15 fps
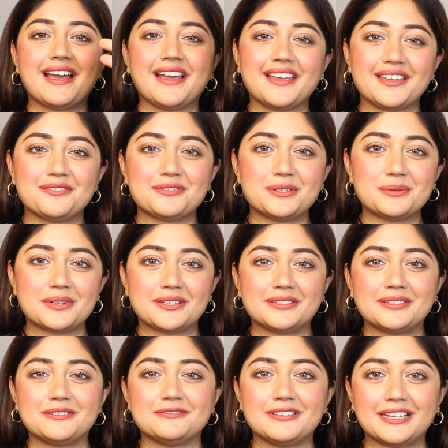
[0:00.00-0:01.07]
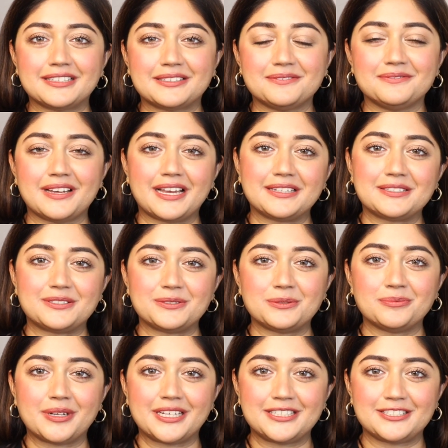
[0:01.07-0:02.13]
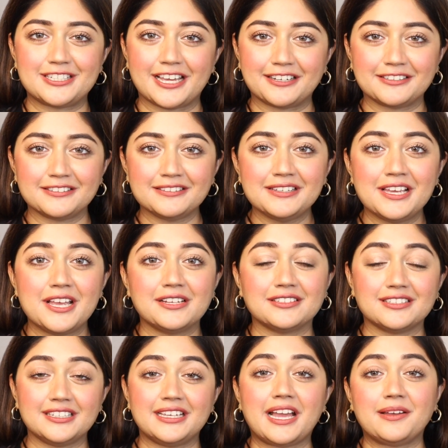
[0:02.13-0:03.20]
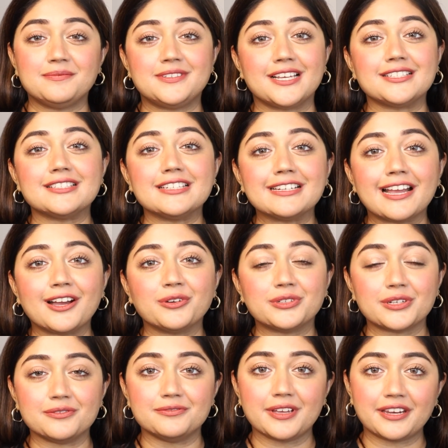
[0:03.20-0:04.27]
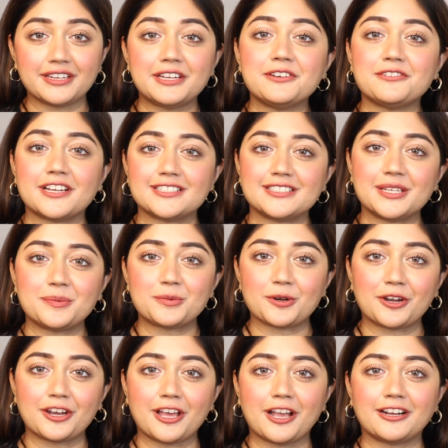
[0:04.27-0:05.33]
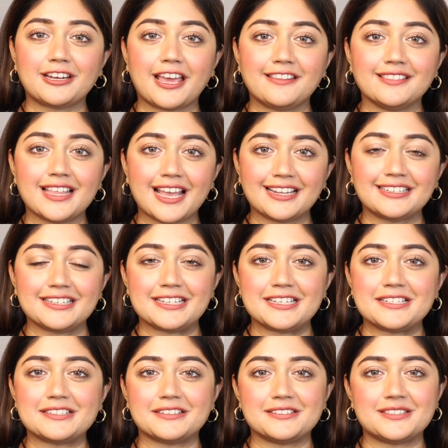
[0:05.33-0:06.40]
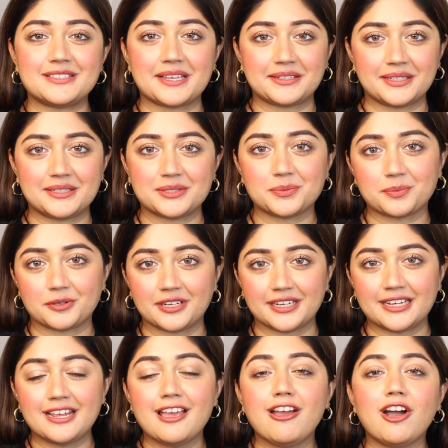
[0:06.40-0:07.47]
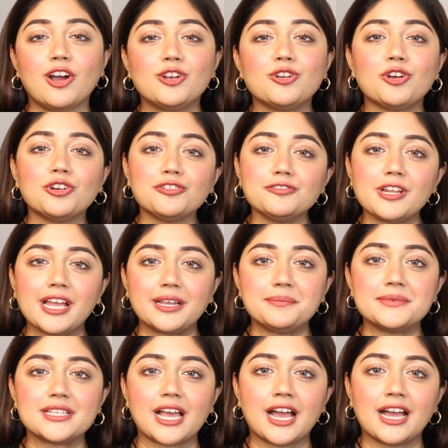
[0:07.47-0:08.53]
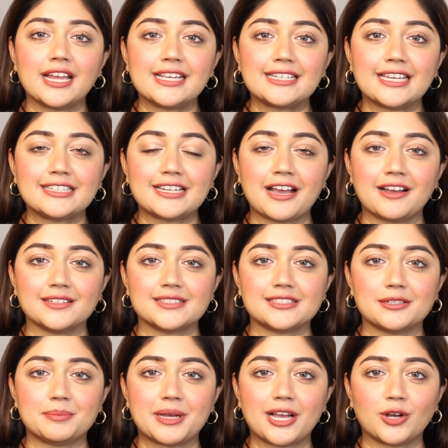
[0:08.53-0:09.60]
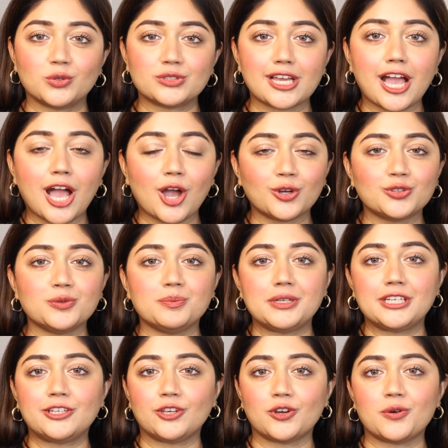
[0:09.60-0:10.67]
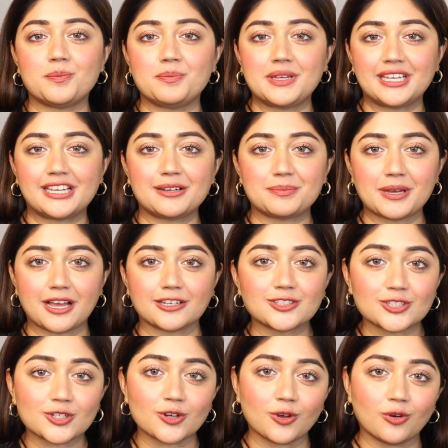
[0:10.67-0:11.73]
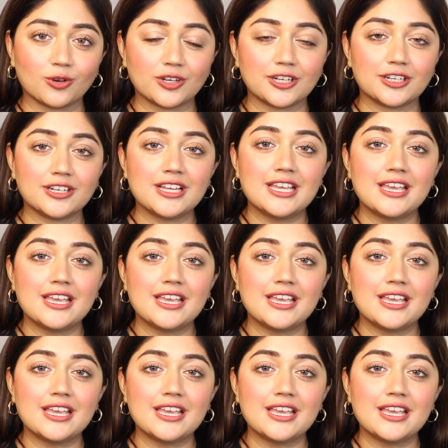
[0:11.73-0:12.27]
Hi everyone, welcome back to my channel. Today I'm testing out a very interesting product, and that is a setting spray. A lot of times I get asked about how to make your makeup last longer,